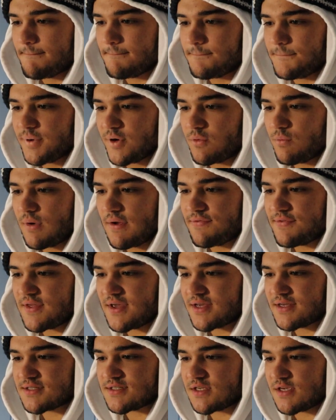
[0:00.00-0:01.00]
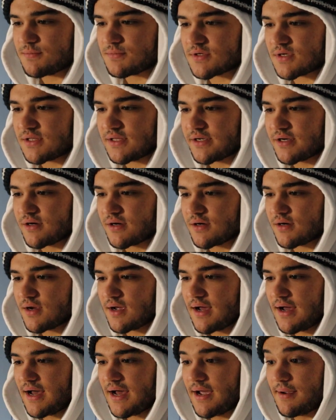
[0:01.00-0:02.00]
But one thing seems clear,
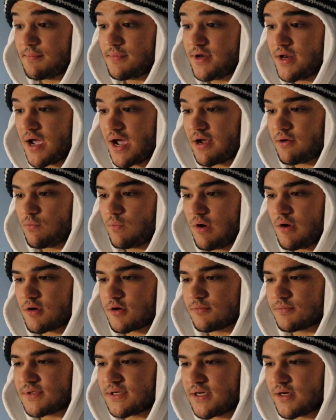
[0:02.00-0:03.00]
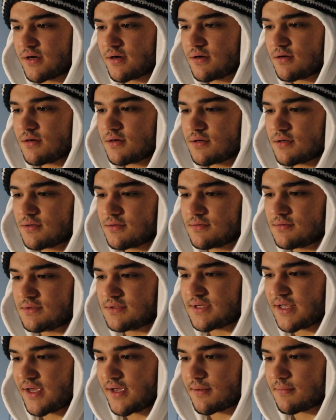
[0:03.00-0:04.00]
I'm not welcomed here.
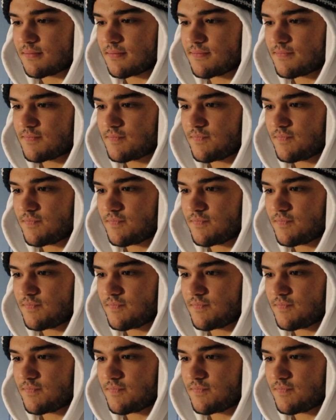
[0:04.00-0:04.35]
Damn.